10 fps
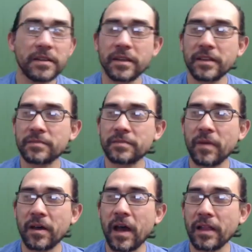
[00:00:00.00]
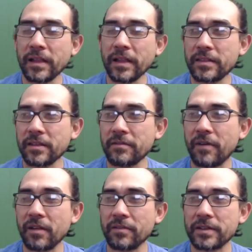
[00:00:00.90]
it's, I like to think of
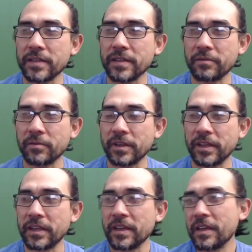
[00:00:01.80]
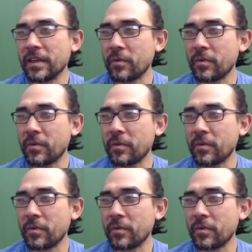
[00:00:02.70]
all of us like really,